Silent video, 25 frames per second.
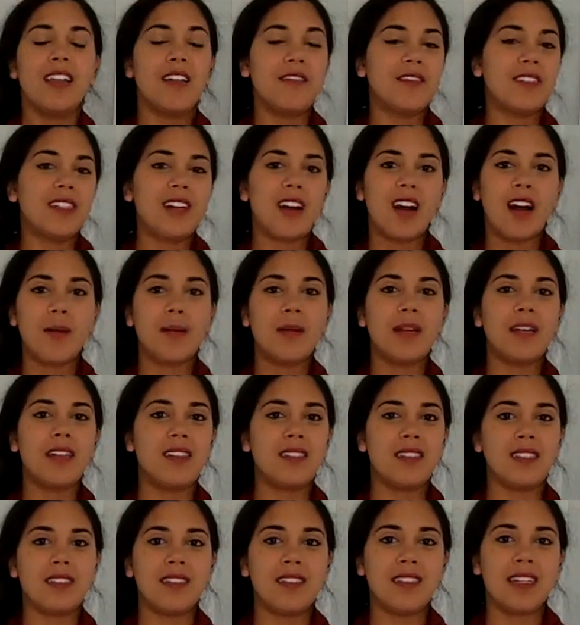left a comment
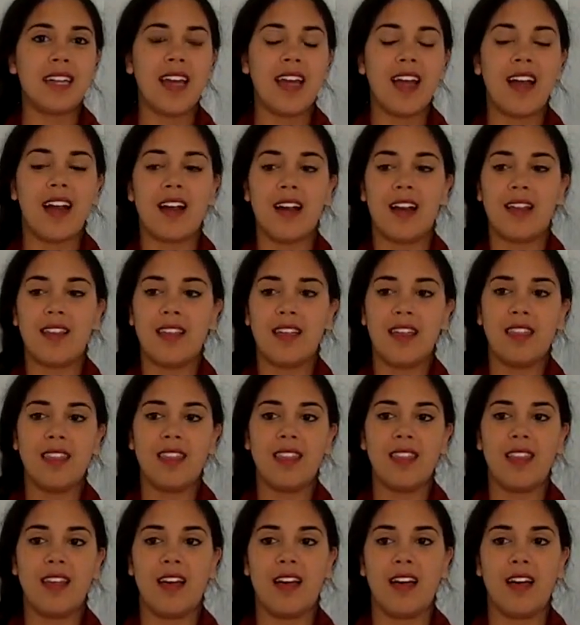and didn't care, and
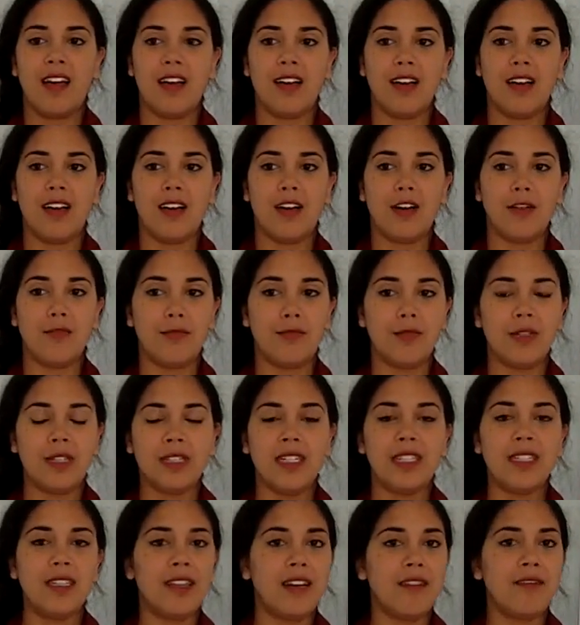then a
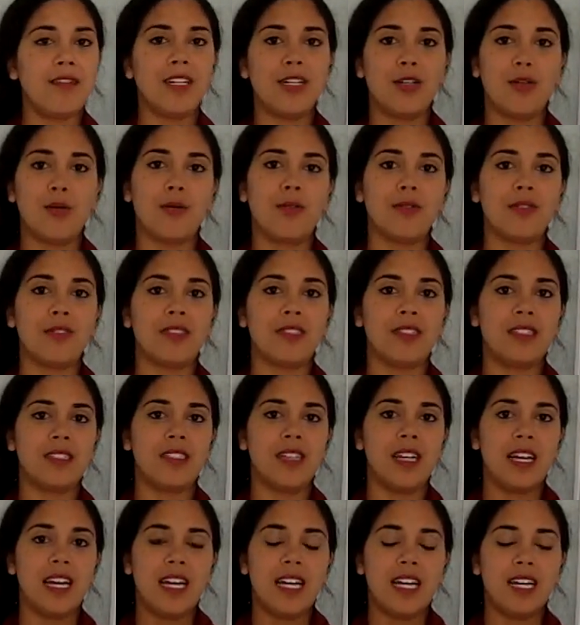really lovely
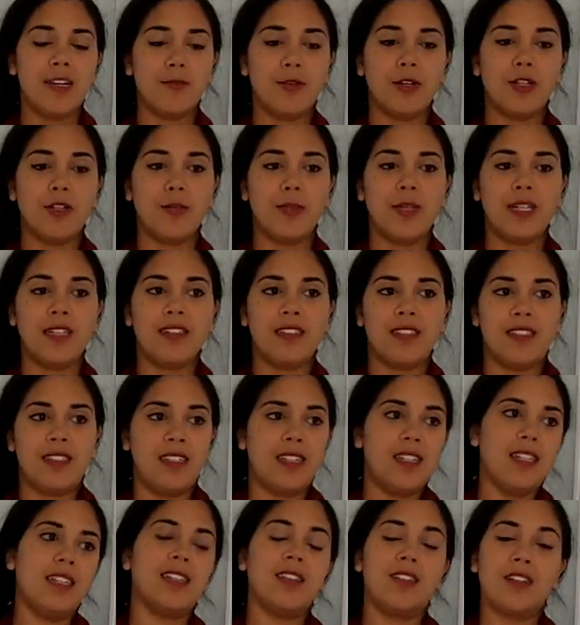corset it will be
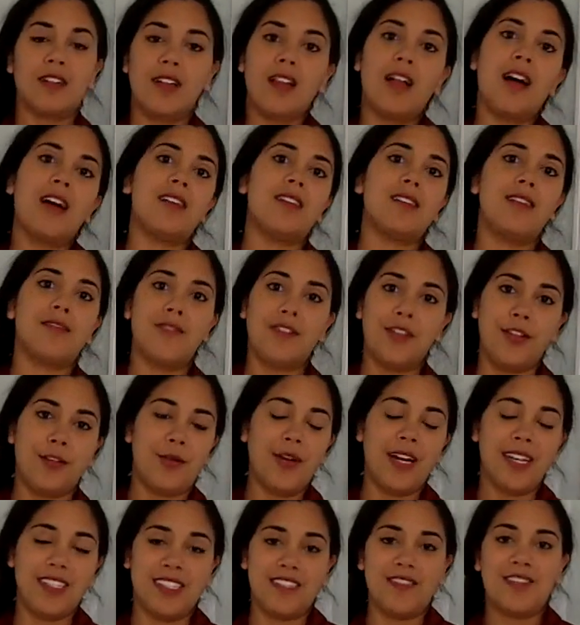sitting in their closet for the
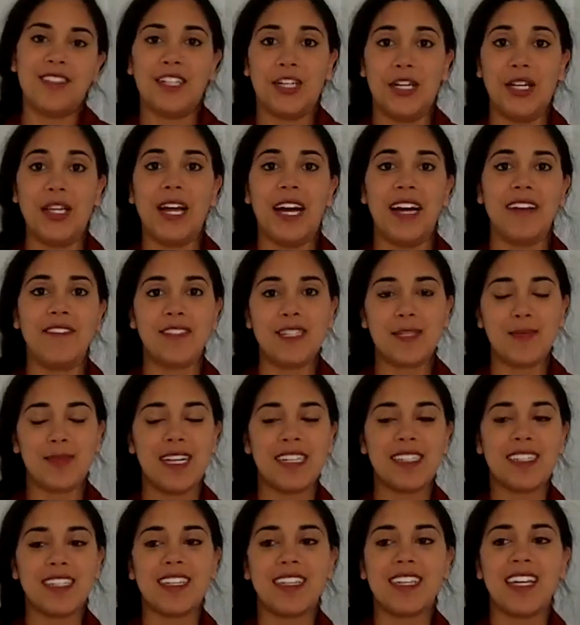rest of their lives,
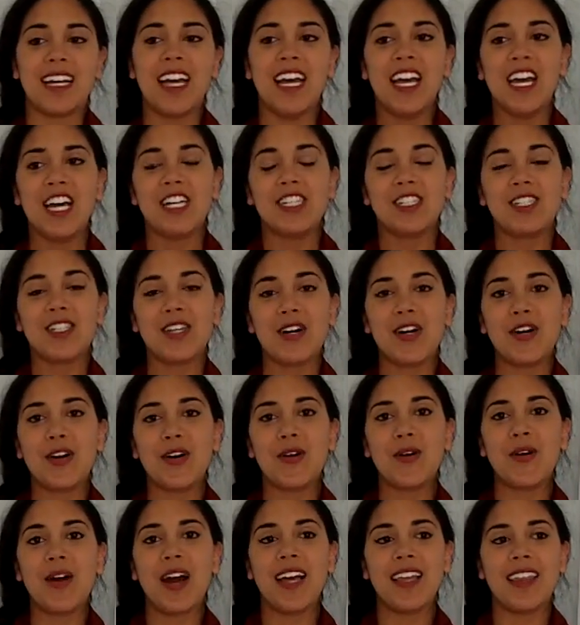basically.
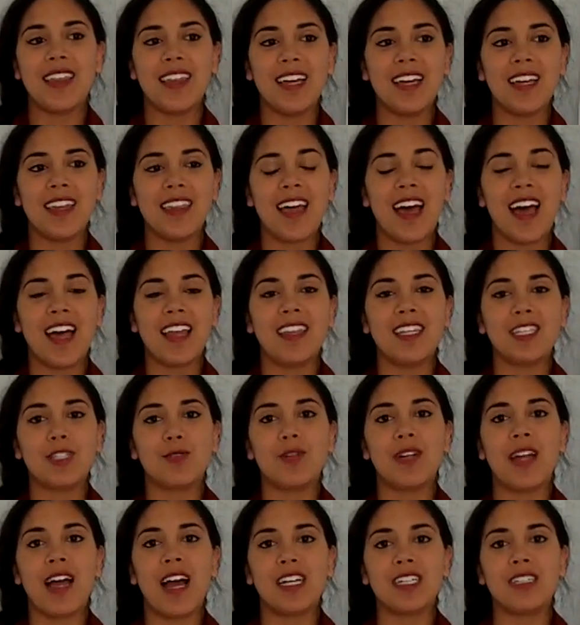So I think that this
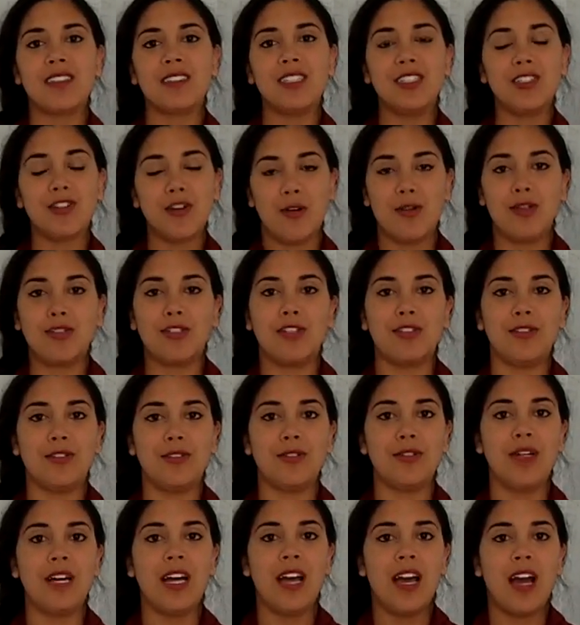would actually go
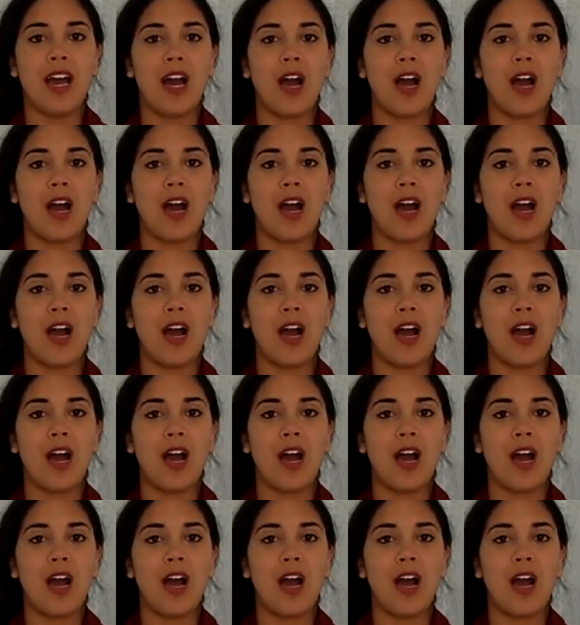to